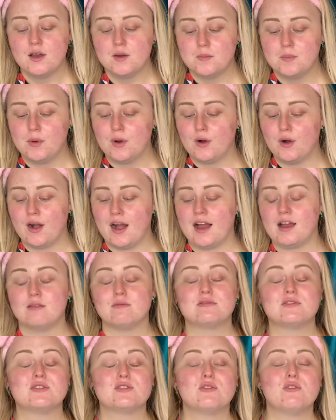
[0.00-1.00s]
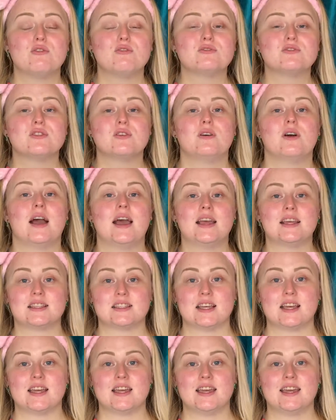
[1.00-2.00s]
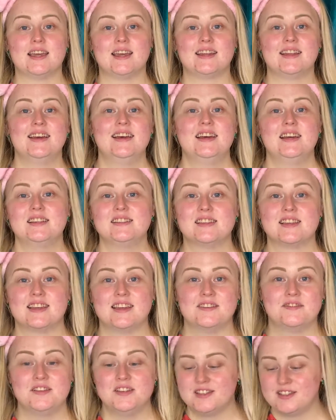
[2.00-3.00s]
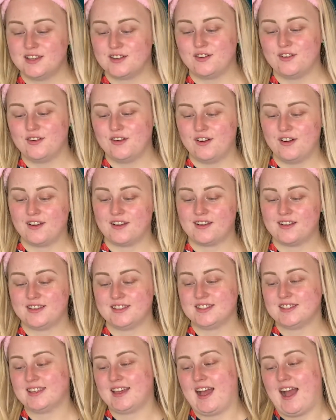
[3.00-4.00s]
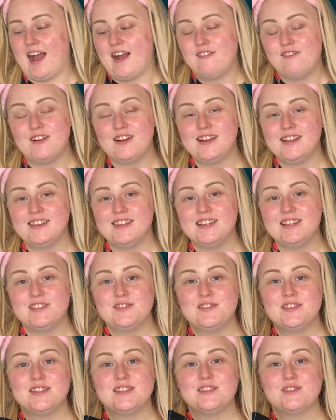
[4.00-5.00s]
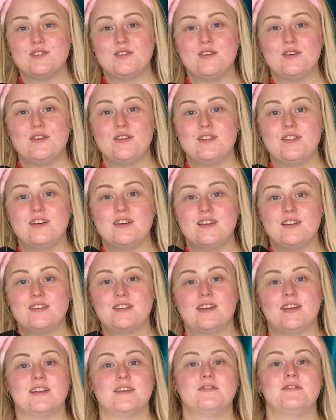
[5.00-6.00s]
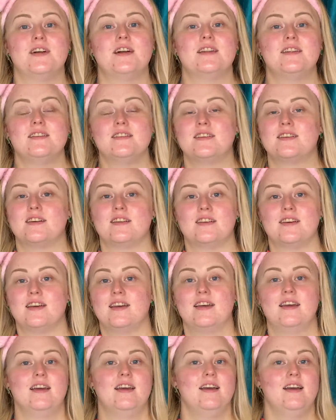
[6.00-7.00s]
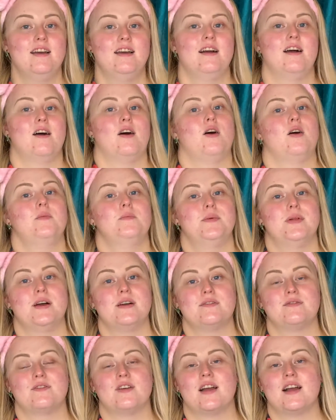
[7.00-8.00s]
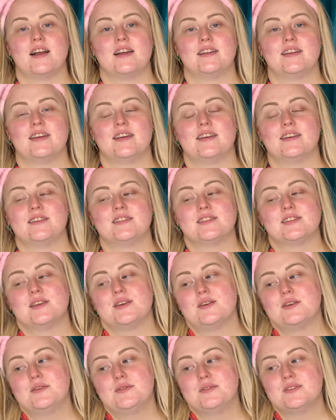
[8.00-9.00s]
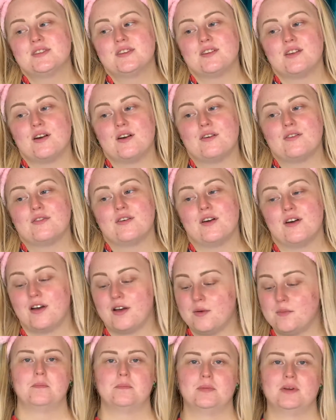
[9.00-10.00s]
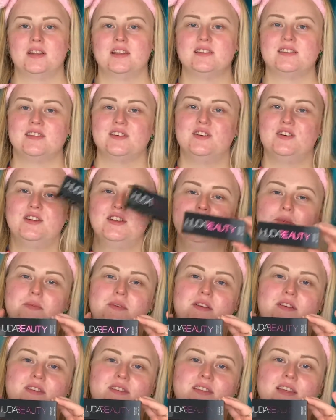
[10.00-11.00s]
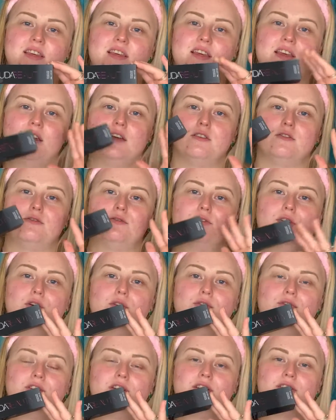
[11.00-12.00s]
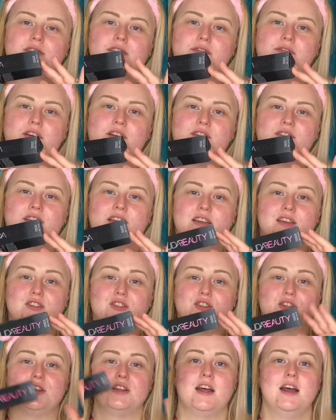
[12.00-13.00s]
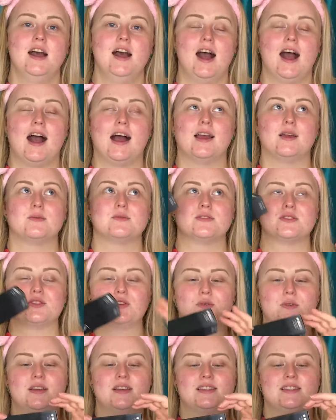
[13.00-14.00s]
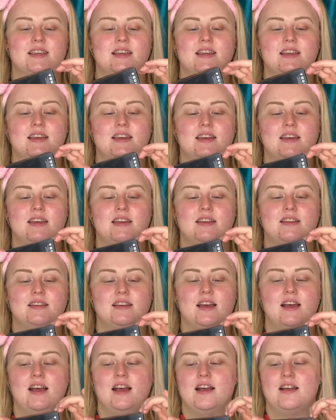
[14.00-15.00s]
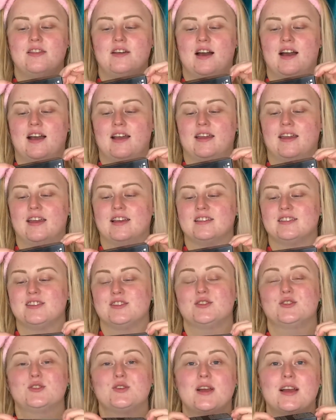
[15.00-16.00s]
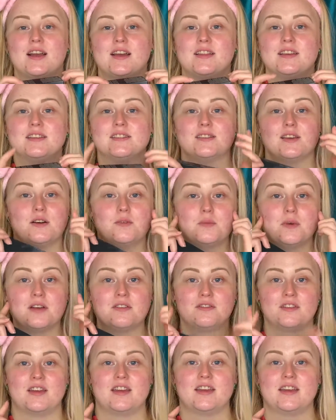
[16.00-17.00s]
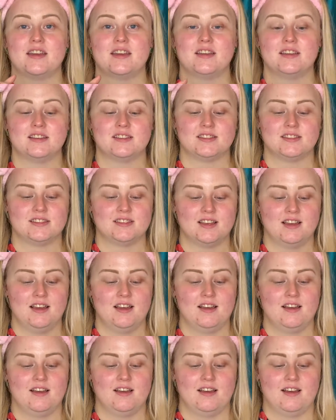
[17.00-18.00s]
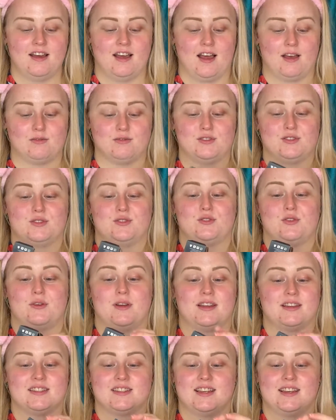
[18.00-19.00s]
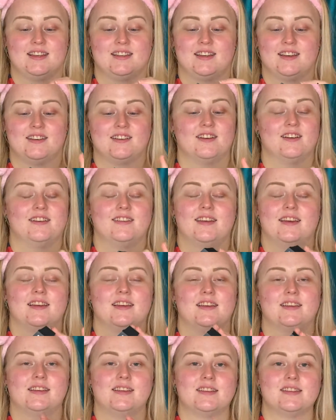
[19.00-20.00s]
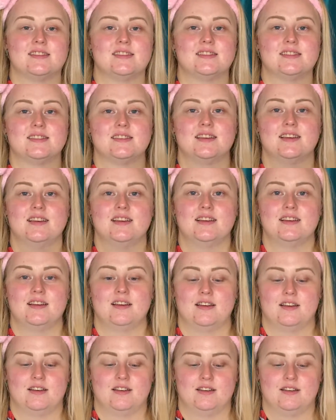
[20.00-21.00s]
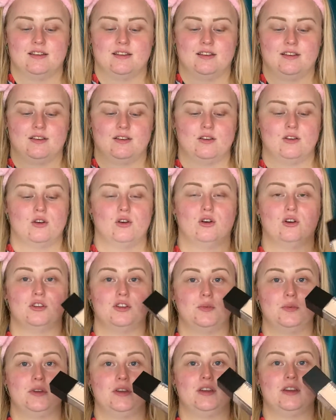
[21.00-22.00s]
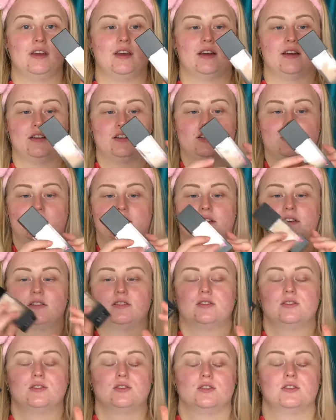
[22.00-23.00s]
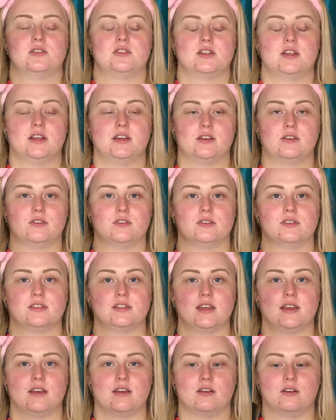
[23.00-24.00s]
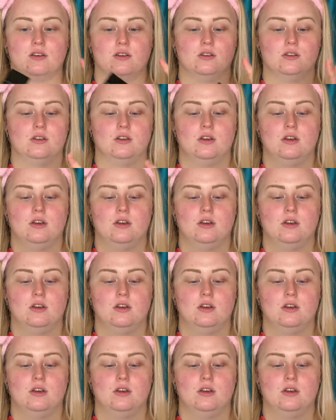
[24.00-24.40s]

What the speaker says: but I'm so excited to give this a go because I wanted this for so long and I finally got it on Black Friday because it was on offer. But it's the Huda Beauty Full Filter Foundation. I am so excited that I get to try this on my face. I'm so excited that I got this. Huda Beauty actually has such a good sale